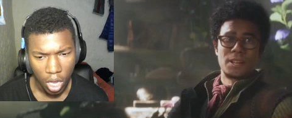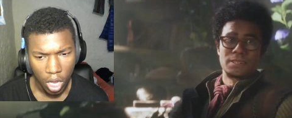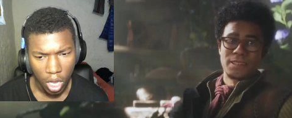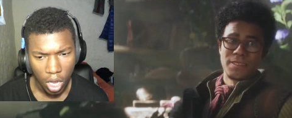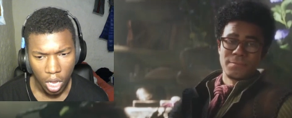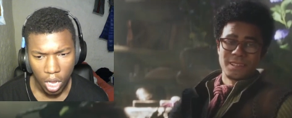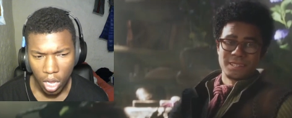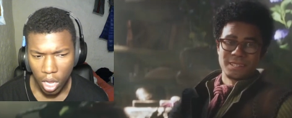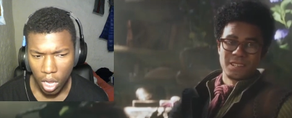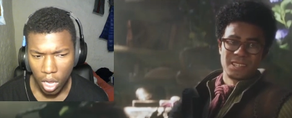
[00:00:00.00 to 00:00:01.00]
Speaker 1: On a day-to-day
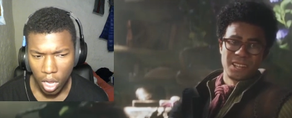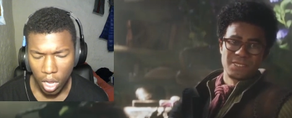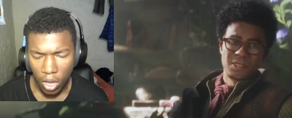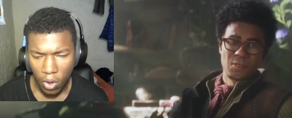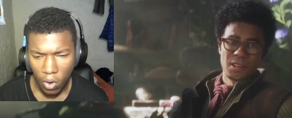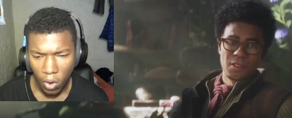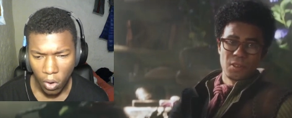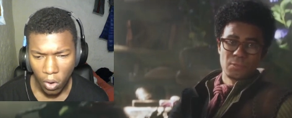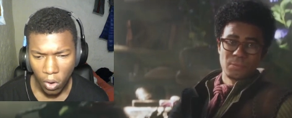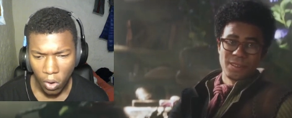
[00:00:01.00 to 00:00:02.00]
basis, I'd say the true
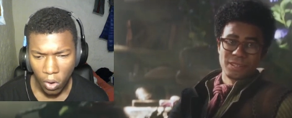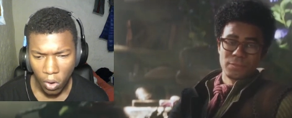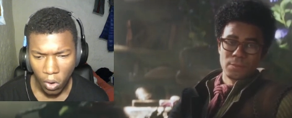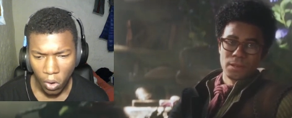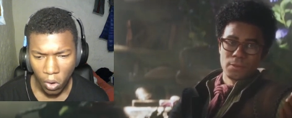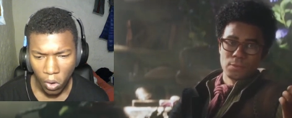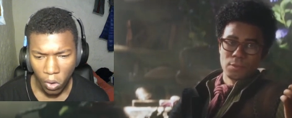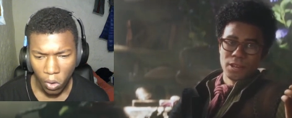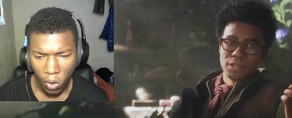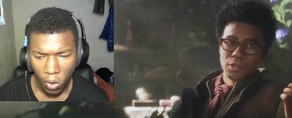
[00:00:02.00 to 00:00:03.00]
hero is me, someone
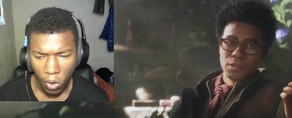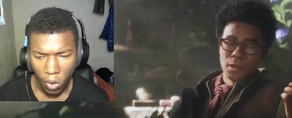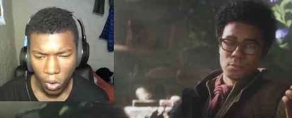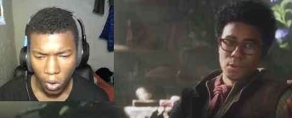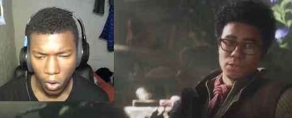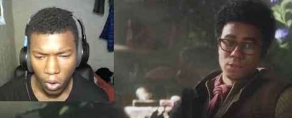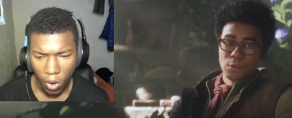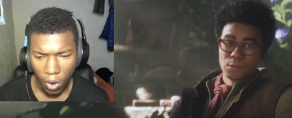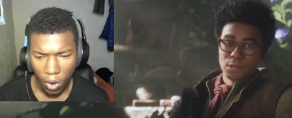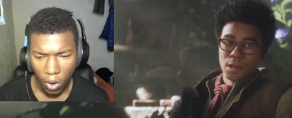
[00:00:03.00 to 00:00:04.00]
who's breaking new ground with
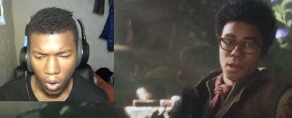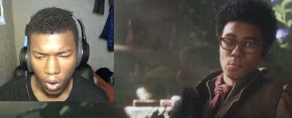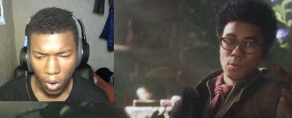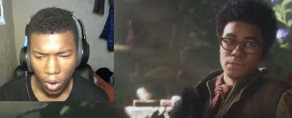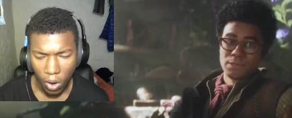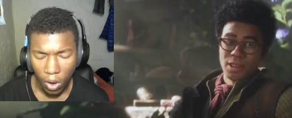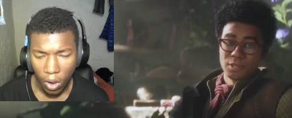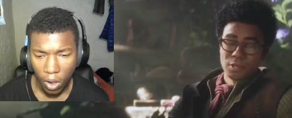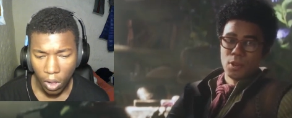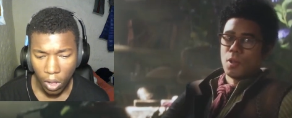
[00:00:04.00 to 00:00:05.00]
fruit, with
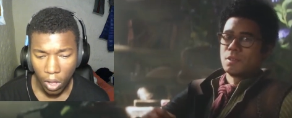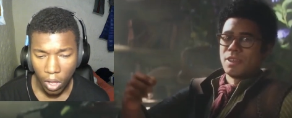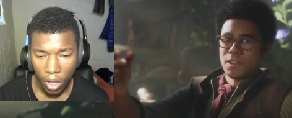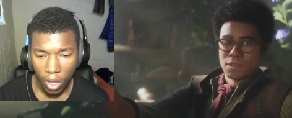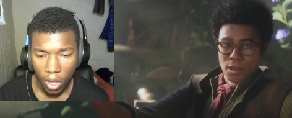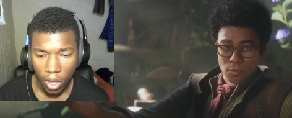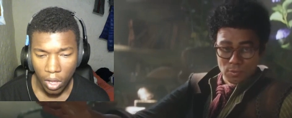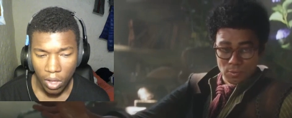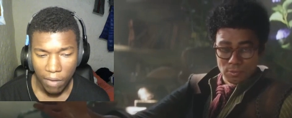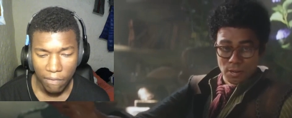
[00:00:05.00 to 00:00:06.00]
veg on the
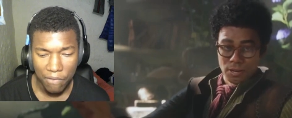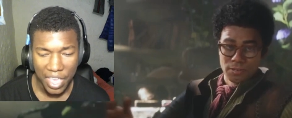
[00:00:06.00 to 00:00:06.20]
agricultural